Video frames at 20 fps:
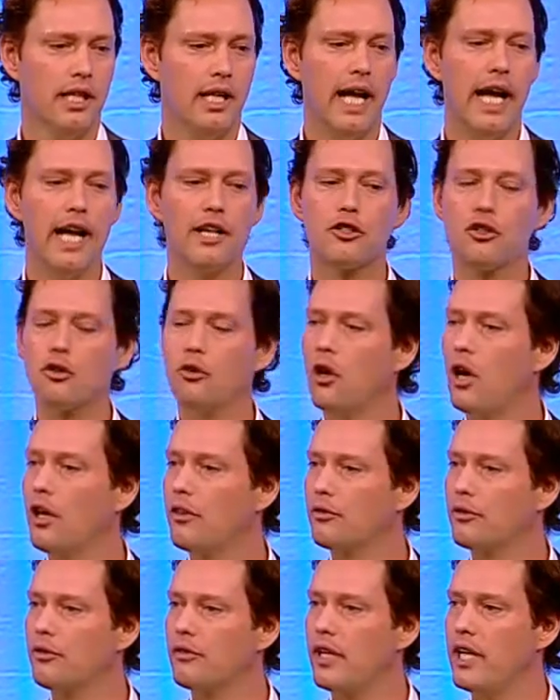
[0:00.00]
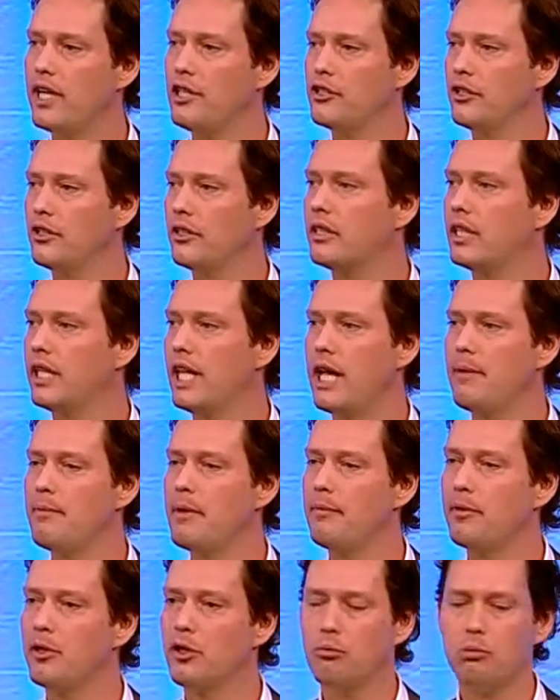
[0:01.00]
External authorization. Today,
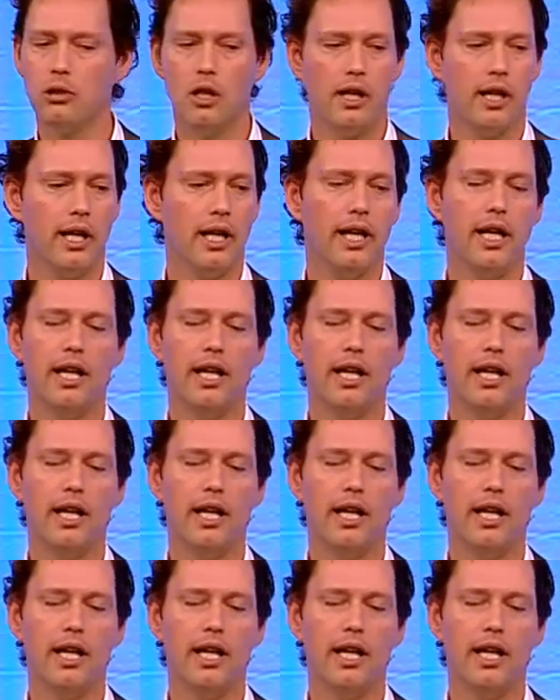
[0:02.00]
maybe you're plugging